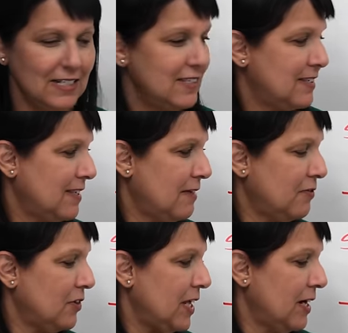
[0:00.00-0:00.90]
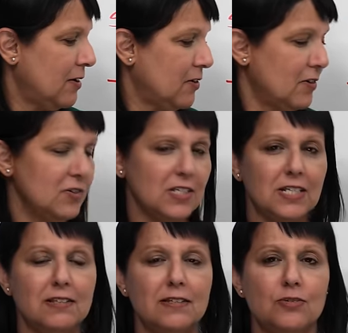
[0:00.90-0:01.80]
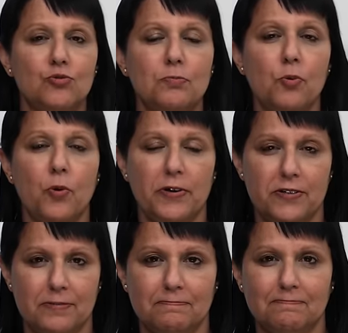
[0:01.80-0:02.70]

several errors in this report.